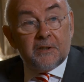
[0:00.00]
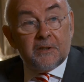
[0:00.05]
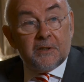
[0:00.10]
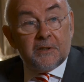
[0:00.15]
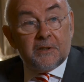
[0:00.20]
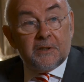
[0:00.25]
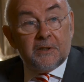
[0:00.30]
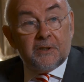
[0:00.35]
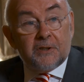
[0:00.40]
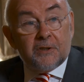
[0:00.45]
to the
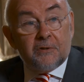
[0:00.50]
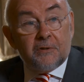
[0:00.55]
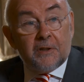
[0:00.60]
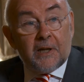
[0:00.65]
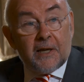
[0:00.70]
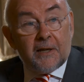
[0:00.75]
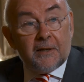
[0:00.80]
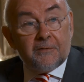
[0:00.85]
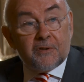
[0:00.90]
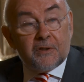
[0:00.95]
teacher, and
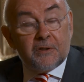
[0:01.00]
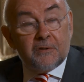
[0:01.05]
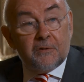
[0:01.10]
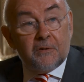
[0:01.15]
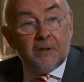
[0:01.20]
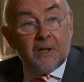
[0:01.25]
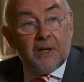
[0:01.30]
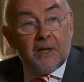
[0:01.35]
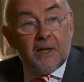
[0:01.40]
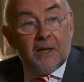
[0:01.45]
you have
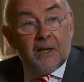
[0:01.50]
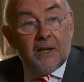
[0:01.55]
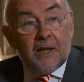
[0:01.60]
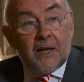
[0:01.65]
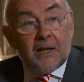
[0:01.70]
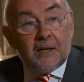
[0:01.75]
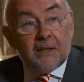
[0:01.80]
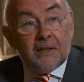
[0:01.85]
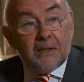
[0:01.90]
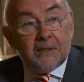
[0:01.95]
to
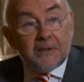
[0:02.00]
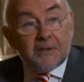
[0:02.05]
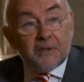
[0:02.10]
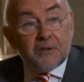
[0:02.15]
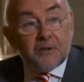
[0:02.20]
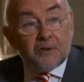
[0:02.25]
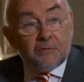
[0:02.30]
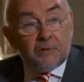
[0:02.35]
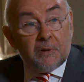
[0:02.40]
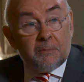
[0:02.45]

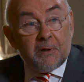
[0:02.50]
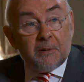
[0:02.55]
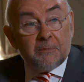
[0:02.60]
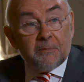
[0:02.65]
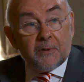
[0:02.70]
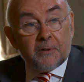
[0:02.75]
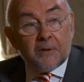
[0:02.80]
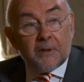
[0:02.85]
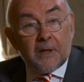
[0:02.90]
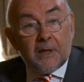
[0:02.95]
listen to
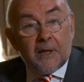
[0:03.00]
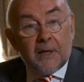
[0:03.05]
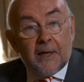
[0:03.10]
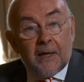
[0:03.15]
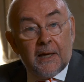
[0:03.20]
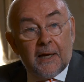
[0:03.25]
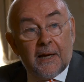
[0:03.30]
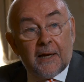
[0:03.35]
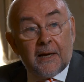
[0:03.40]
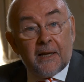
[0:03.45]
remember.
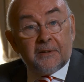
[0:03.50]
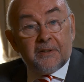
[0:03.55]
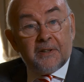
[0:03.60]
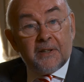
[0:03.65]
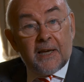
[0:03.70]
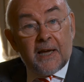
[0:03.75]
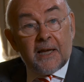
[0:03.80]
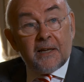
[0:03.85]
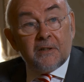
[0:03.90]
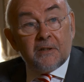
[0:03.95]
And at
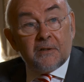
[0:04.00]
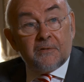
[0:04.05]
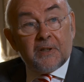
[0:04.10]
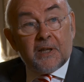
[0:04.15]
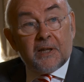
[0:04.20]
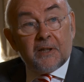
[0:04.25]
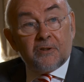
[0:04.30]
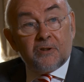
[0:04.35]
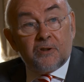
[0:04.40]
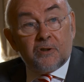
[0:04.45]
the end of
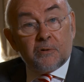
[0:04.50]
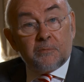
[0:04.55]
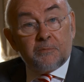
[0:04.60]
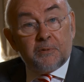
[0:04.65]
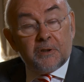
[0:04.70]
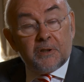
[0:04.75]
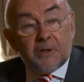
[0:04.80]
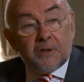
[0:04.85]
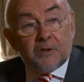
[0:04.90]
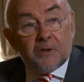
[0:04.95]
that, you're
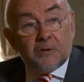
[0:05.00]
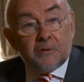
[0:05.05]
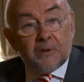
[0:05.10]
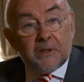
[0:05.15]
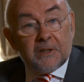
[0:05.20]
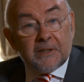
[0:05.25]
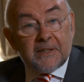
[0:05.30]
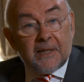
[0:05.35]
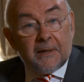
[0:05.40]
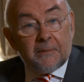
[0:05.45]
put into
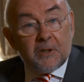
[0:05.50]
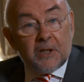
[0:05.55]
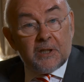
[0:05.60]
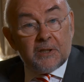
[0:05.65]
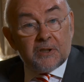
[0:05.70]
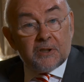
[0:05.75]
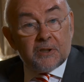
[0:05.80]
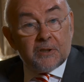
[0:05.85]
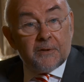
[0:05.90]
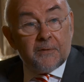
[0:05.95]
an
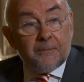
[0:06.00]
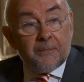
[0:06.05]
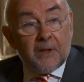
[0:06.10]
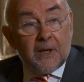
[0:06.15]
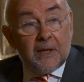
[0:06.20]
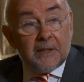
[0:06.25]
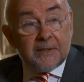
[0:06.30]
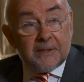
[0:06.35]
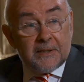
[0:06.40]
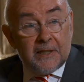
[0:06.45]
examination,
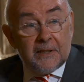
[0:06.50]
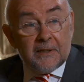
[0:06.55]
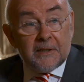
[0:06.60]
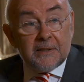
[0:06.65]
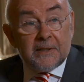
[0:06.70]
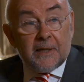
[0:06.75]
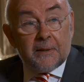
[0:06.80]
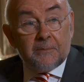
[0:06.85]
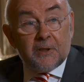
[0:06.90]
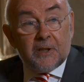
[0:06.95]
a state
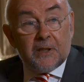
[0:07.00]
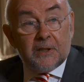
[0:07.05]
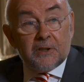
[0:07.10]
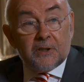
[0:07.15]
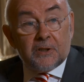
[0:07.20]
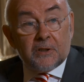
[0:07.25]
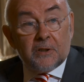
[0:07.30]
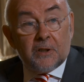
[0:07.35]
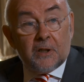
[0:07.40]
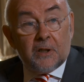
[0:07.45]

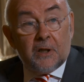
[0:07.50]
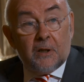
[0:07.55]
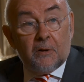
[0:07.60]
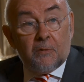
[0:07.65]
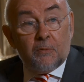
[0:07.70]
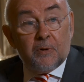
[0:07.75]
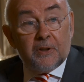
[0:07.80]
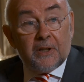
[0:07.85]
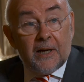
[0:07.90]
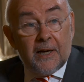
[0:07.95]
examination,
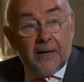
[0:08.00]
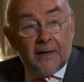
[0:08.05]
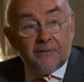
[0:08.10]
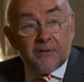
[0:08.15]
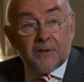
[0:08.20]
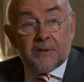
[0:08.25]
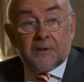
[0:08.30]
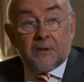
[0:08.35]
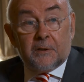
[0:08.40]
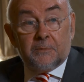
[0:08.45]
with
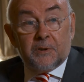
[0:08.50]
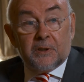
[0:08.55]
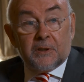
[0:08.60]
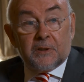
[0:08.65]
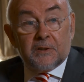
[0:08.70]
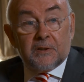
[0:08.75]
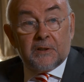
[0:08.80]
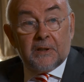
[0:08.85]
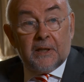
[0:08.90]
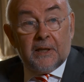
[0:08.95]
11
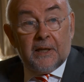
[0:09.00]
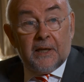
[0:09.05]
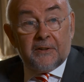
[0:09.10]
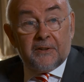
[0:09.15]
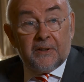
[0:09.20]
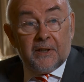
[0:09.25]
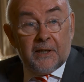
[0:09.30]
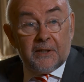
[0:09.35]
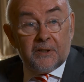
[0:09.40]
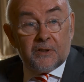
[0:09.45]
subjects at
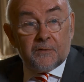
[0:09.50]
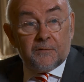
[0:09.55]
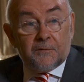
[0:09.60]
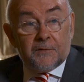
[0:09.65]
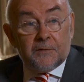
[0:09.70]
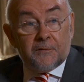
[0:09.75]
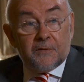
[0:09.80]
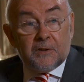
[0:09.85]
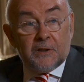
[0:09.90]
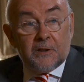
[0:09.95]
the age of
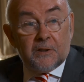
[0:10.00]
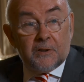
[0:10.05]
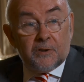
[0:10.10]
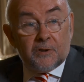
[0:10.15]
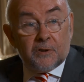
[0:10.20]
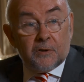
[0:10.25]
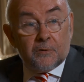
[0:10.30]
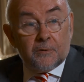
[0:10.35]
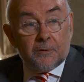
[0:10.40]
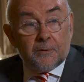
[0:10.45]
15 in
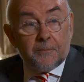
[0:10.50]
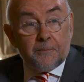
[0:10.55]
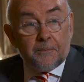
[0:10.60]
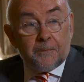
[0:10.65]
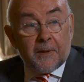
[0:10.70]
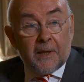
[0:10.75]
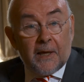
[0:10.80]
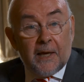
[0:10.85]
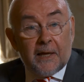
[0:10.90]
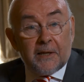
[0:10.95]
June.
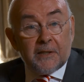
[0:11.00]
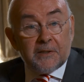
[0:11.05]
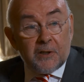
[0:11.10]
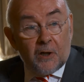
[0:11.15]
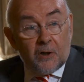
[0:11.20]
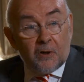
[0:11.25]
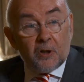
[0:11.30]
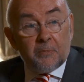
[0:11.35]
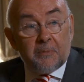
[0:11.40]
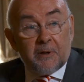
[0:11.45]
And it's
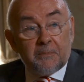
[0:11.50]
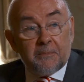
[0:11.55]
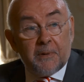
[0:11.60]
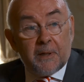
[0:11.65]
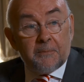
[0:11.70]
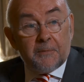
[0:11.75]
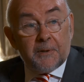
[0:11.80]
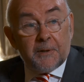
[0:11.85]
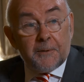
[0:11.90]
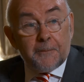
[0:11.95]
all about
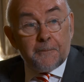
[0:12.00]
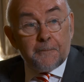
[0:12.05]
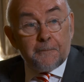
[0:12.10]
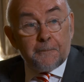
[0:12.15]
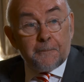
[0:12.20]
memory,